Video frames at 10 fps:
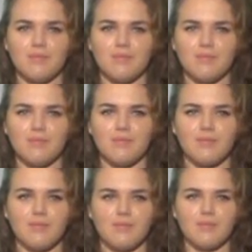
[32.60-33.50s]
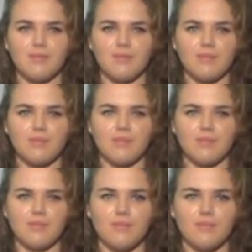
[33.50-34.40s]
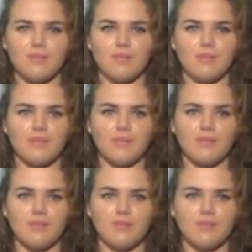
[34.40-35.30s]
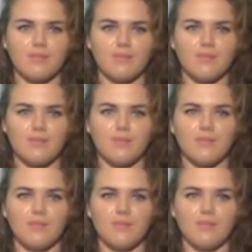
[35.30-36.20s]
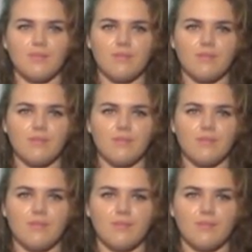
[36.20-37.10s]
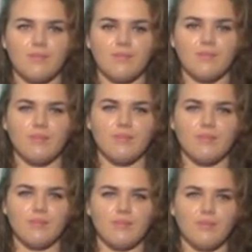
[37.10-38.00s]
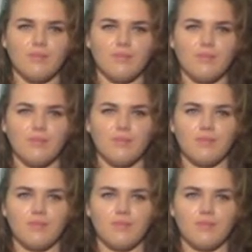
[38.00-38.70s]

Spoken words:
No words are spoken by the person on screen.